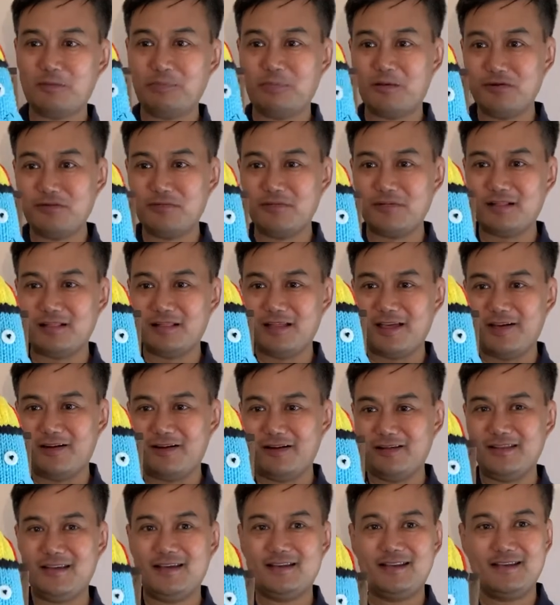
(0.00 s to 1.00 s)
perfectly
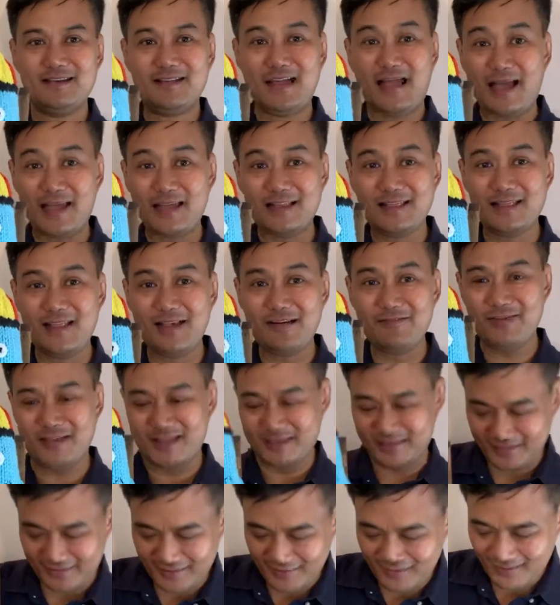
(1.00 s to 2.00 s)
on it. I love
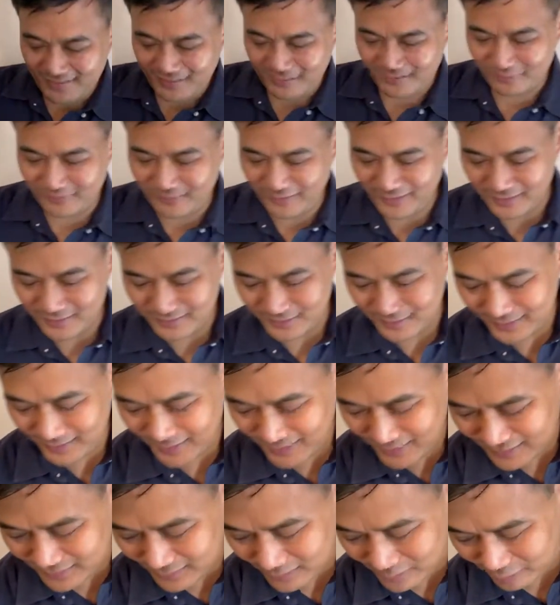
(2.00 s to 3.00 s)
it. All right,
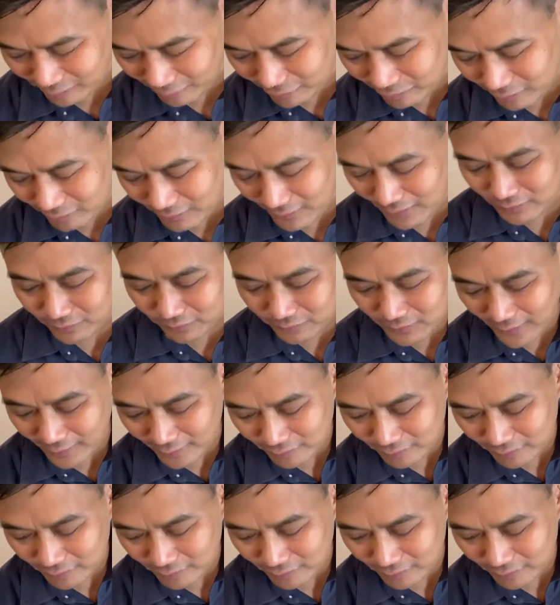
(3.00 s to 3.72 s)
this other gift I